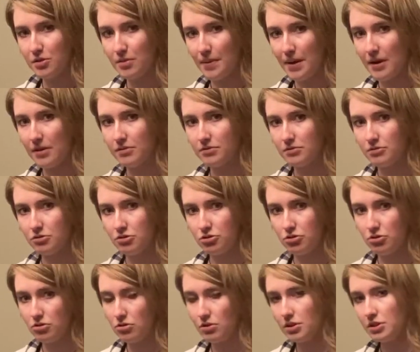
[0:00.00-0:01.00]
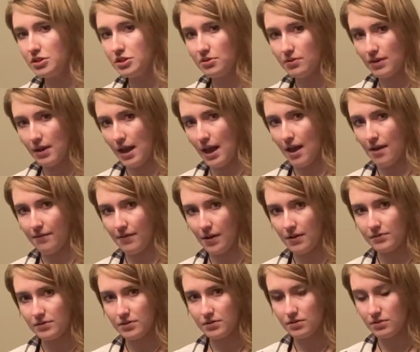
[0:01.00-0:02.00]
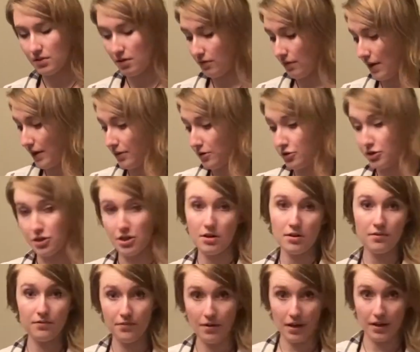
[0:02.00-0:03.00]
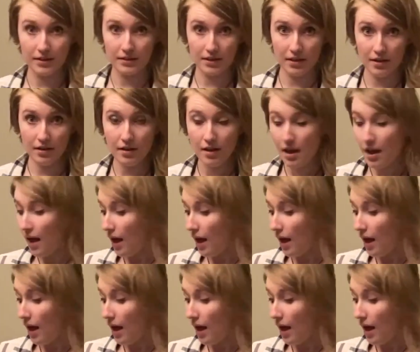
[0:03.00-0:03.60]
about 2 to 2.5 ounces of either gin or vodka.